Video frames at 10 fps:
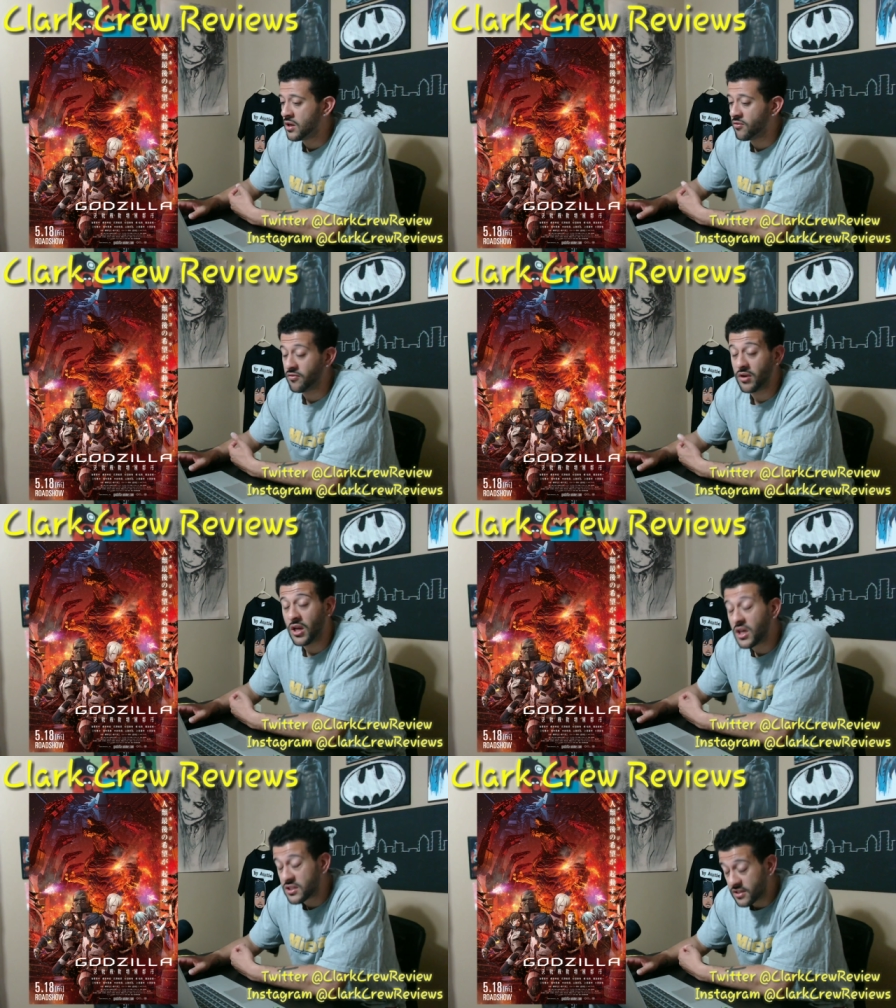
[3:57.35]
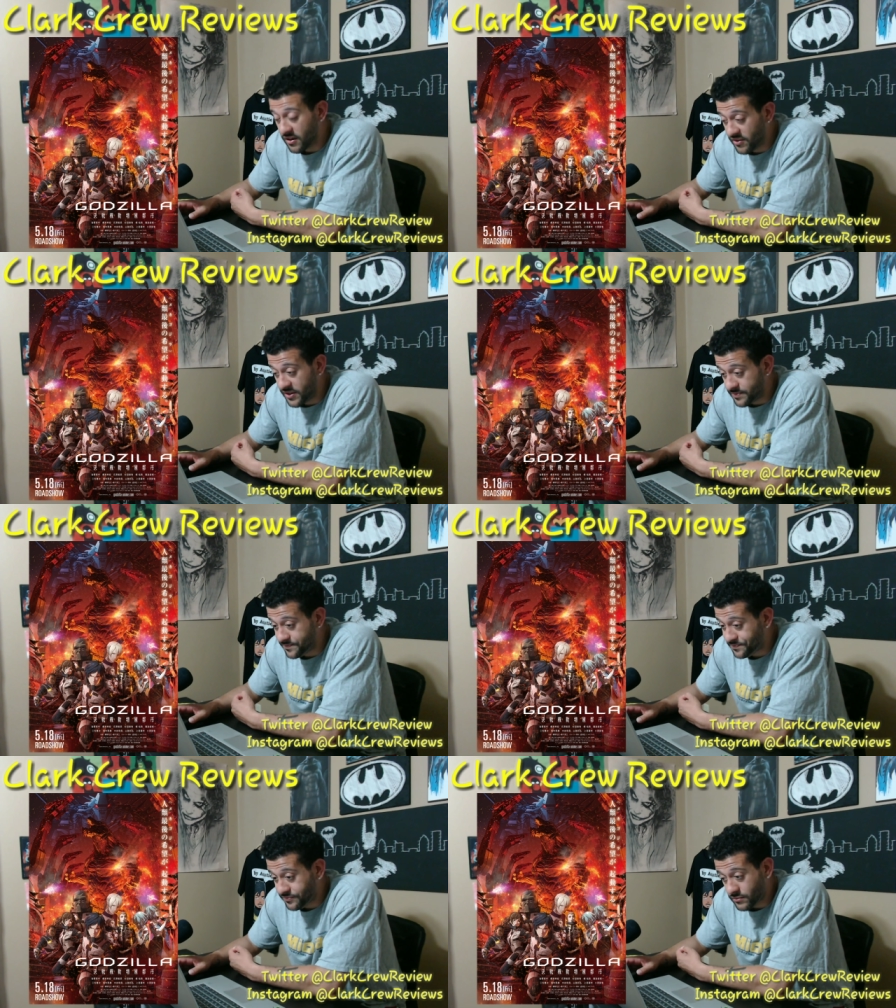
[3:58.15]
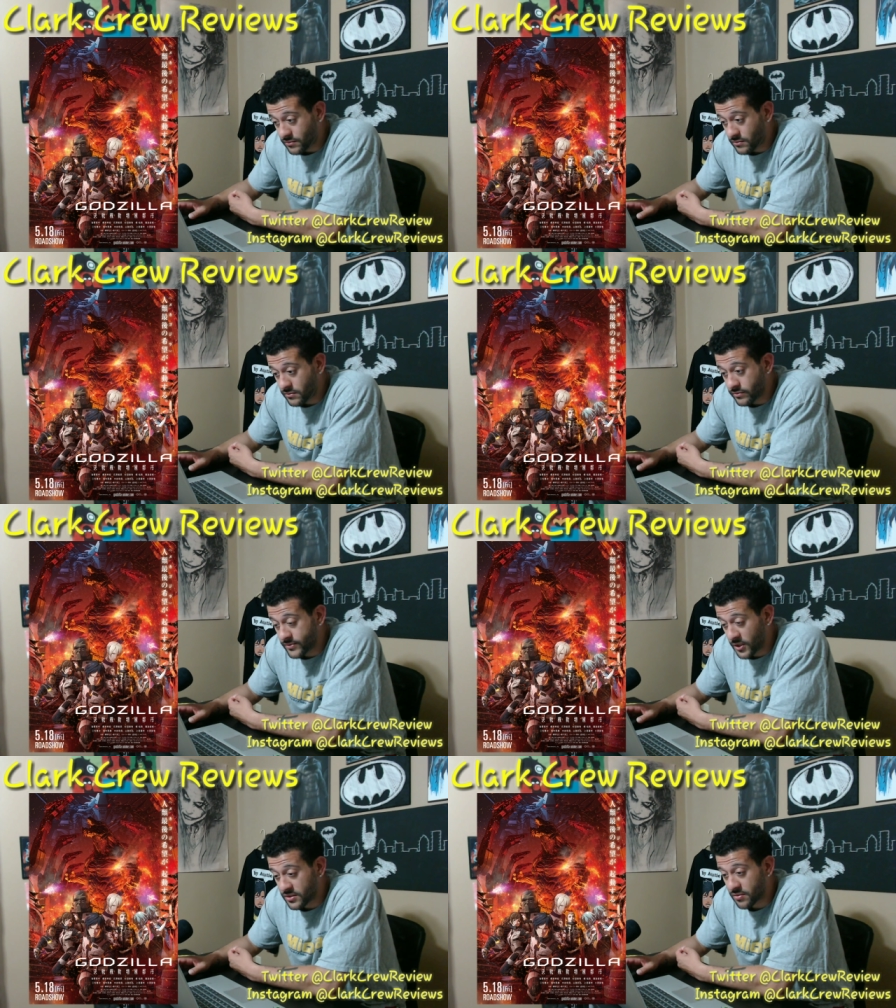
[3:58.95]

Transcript: From the looks of it, there's some